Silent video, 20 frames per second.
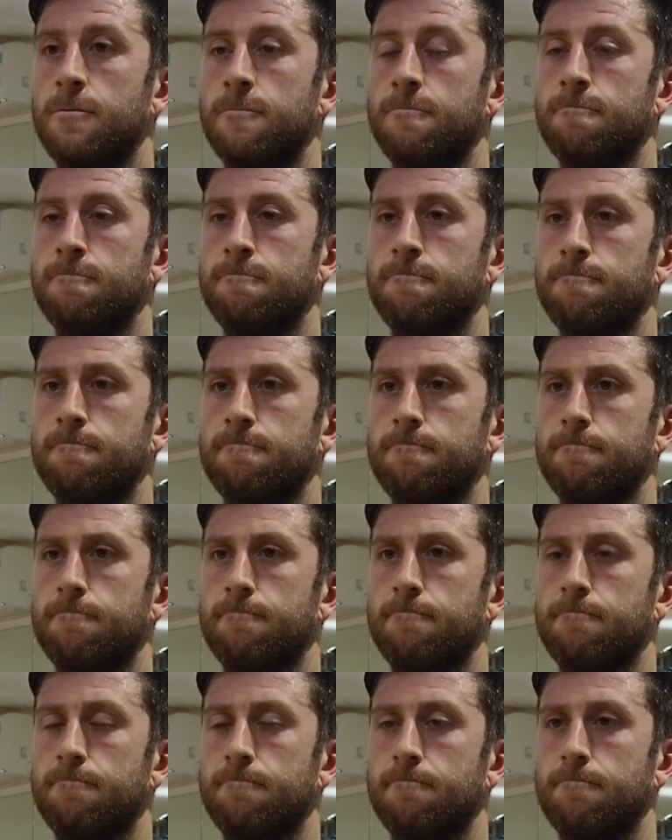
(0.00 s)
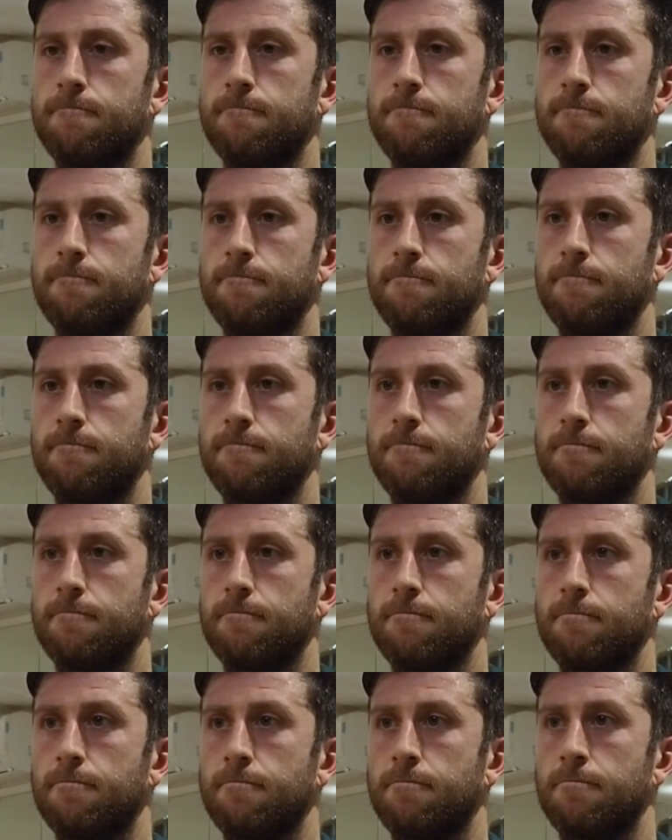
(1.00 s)
So you obviously don't play on these courts very
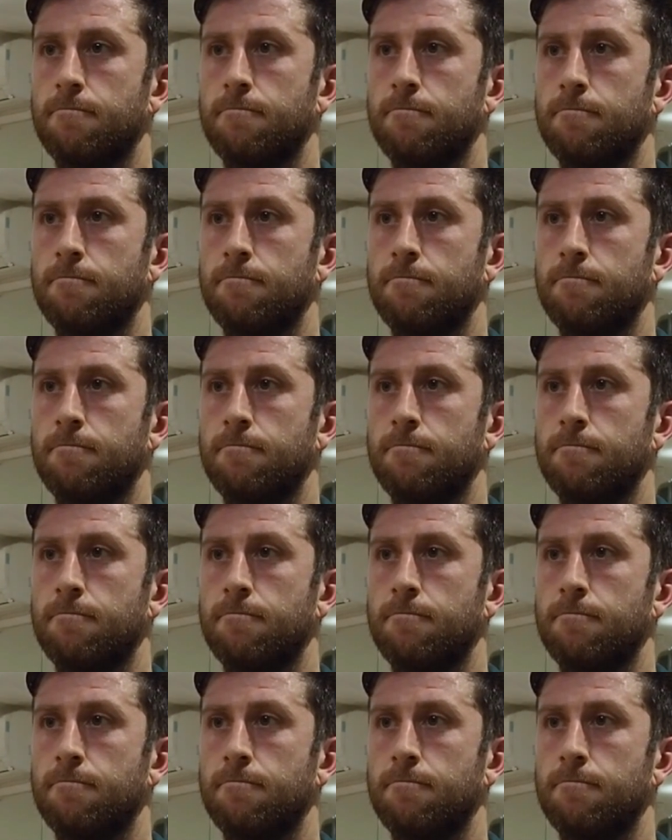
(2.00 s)
often. How